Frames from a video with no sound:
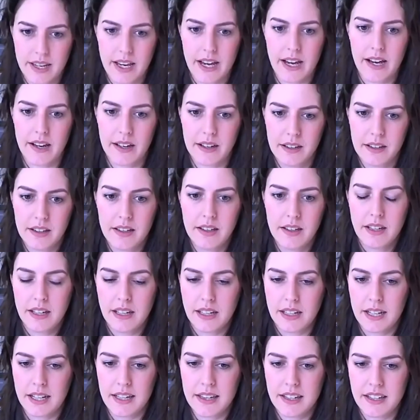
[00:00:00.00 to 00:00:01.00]
Yeah.
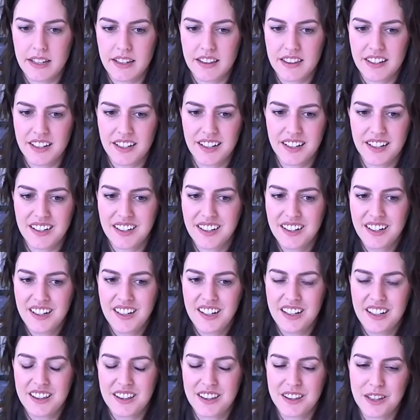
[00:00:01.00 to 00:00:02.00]
And I think that
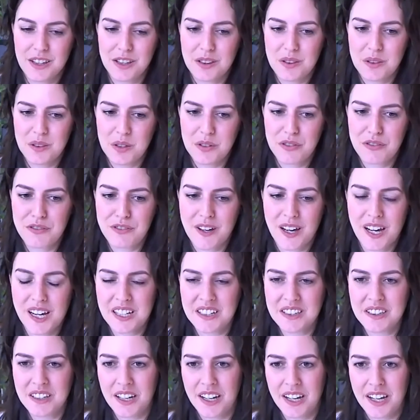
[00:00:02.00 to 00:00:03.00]
the
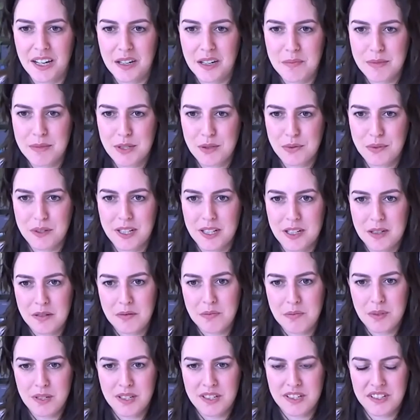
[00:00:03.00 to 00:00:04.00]
fine line
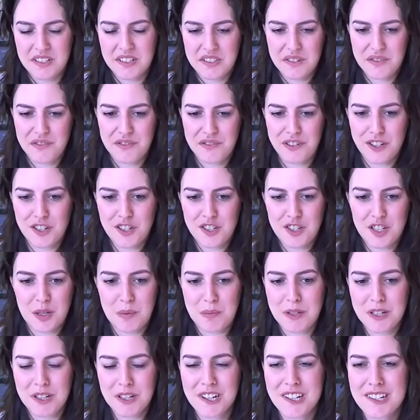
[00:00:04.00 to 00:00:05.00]
between business and
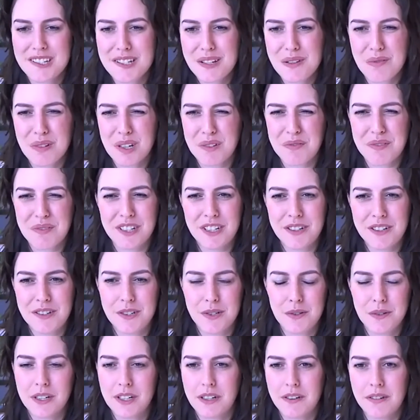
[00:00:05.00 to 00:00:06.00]
friendship, there isn't one when you
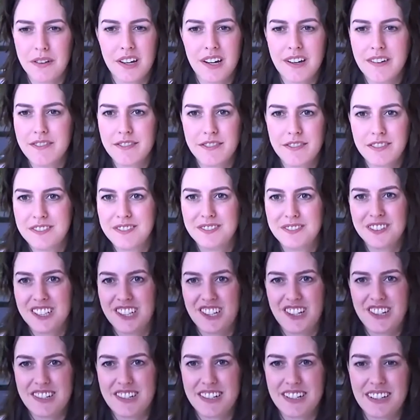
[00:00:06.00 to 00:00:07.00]
do what you love.
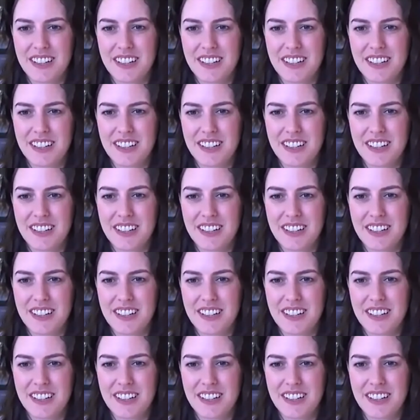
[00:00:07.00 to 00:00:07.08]
They're just